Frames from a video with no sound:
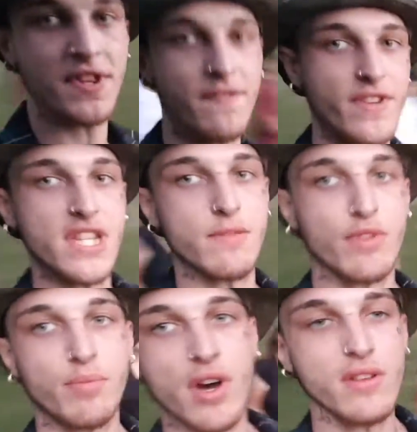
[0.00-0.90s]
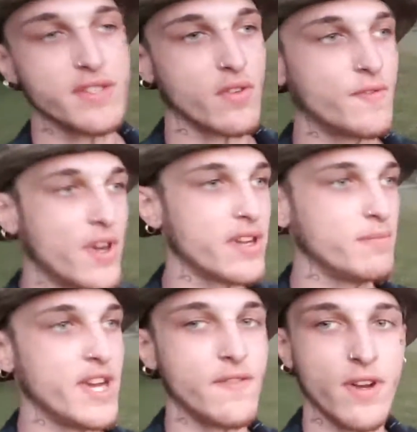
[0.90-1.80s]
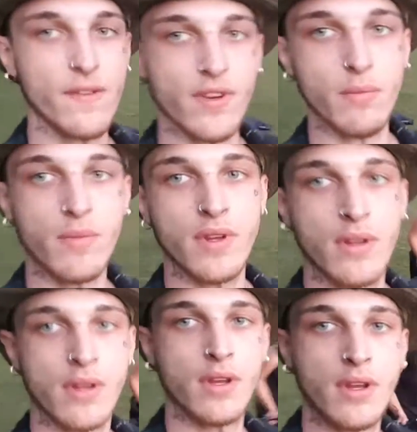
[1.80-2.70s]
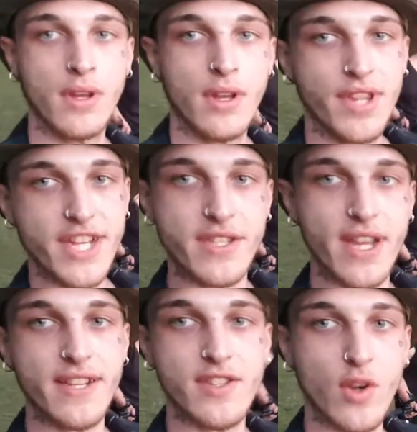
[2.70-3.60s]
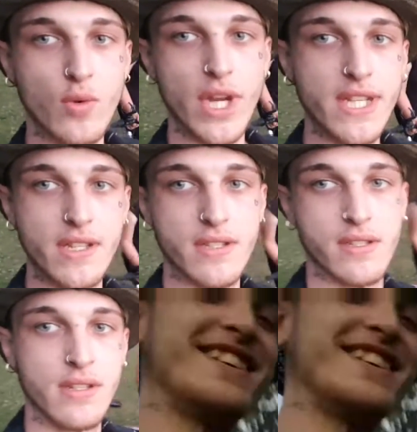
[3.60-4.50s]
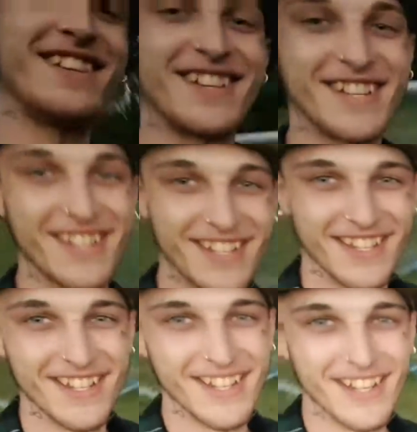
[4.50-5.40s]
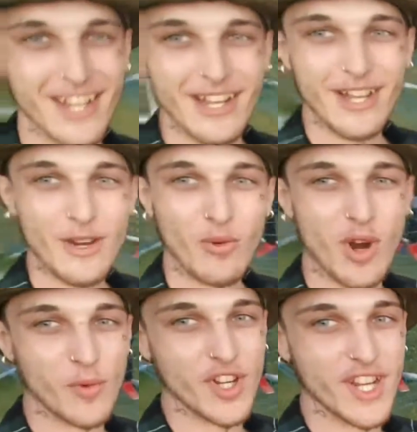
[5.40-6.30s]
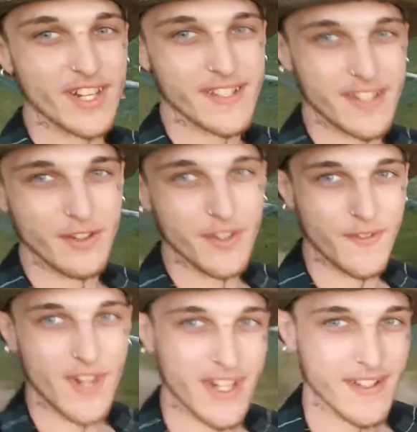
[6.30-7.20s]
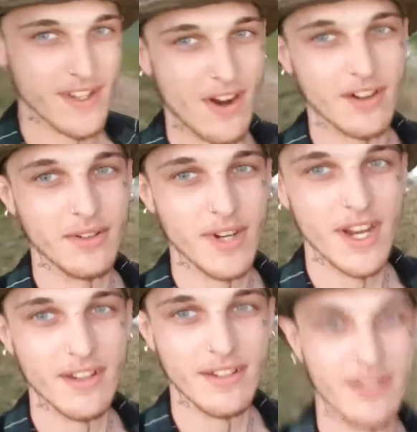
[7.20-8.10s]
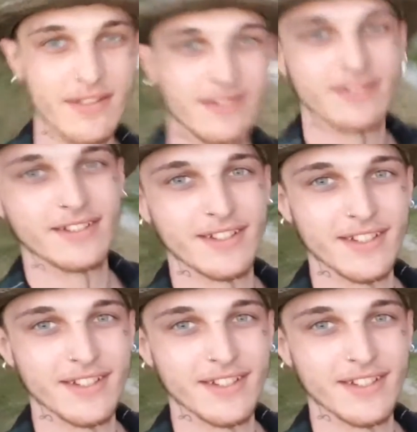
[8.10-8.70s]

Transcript: with invisible balls, don't fucking make fun of him. That's that's so racist. God damn it. What were you gonna steal the fucking soccer now? Yes.